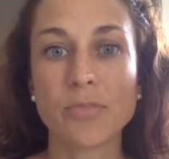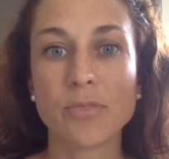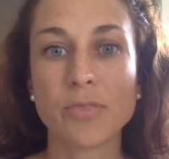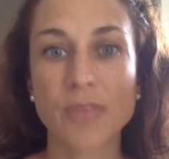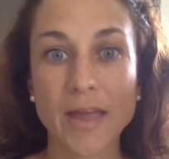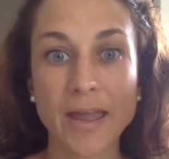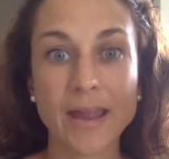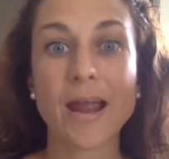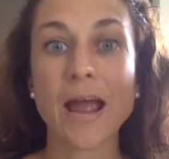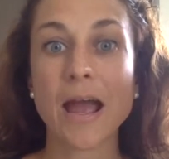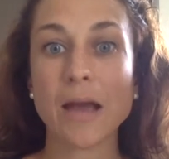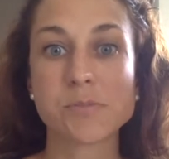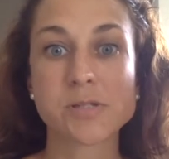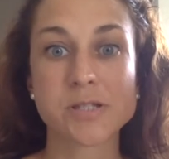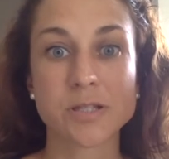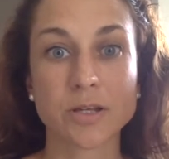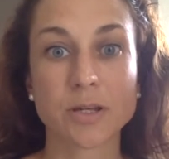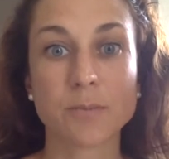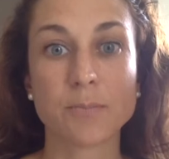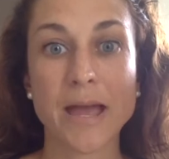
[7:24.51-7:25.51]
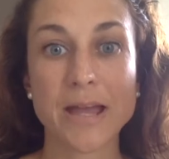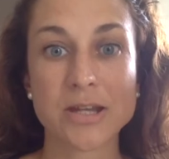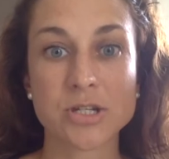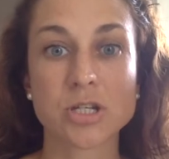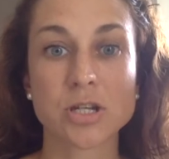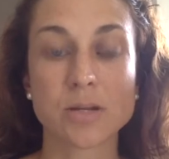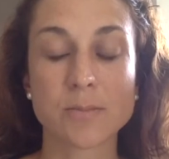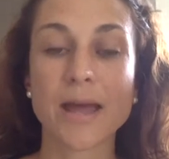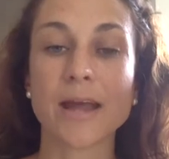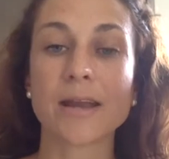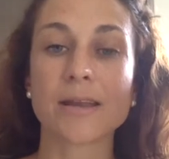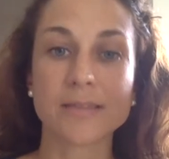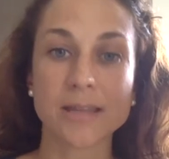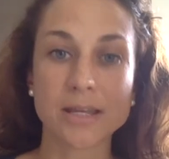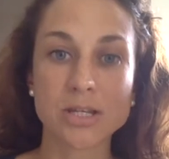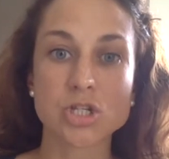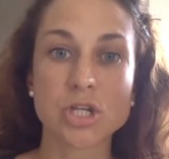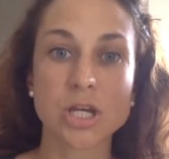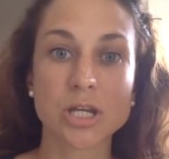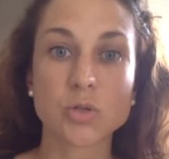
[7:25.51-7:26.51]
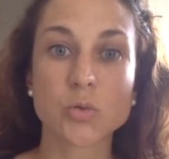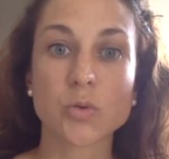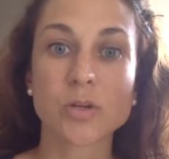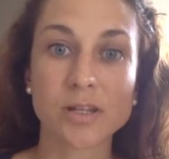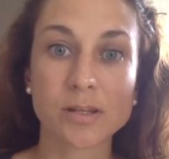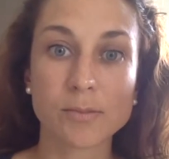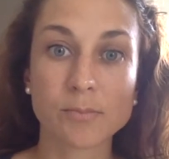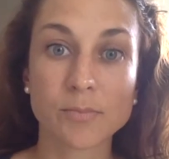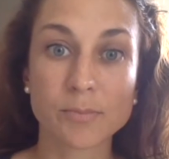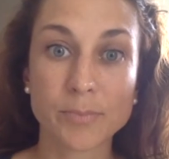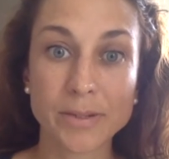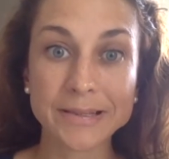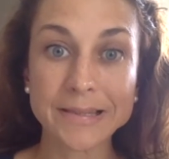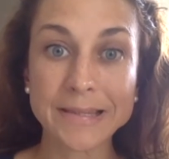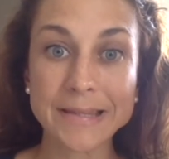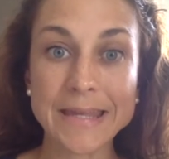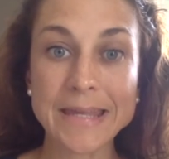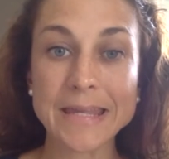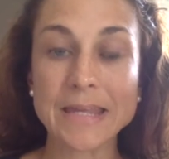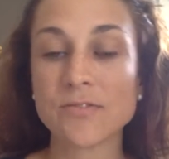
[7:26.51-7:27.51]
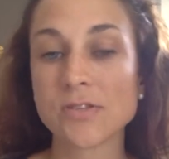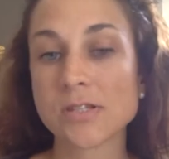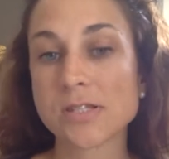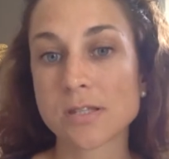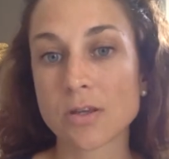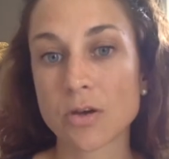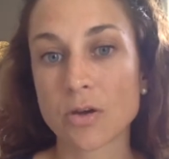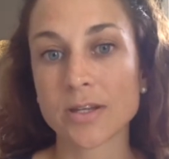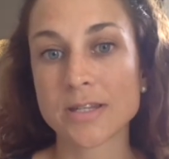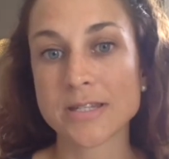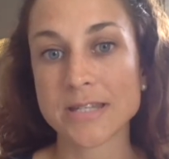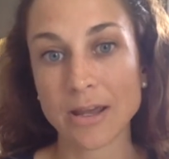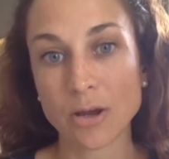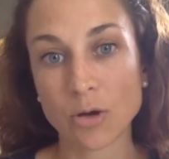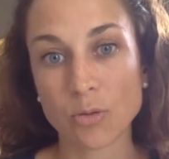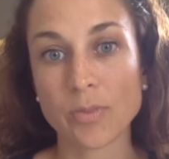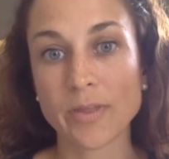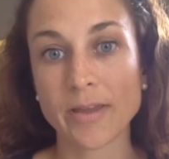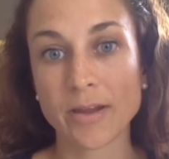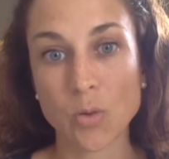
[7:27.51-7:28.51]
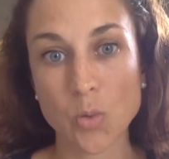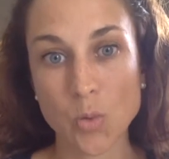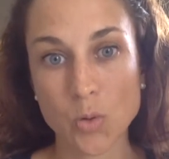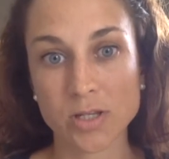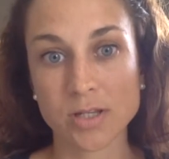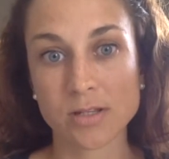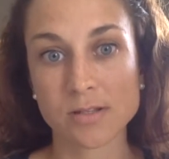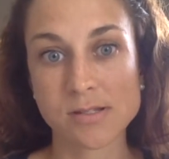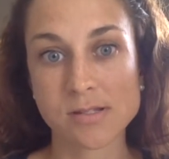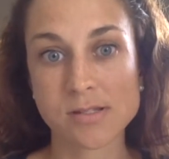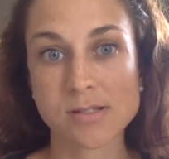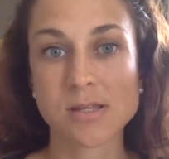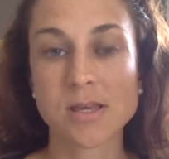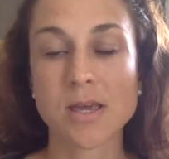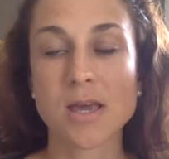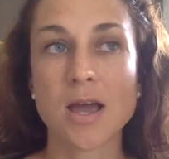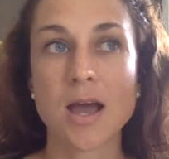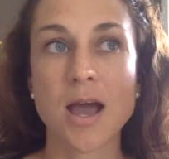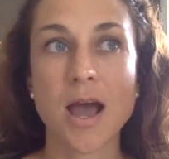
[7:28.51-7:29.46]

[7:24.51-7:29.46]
they're absolutely passionate about it and they genuinely believe it's going to help their audience.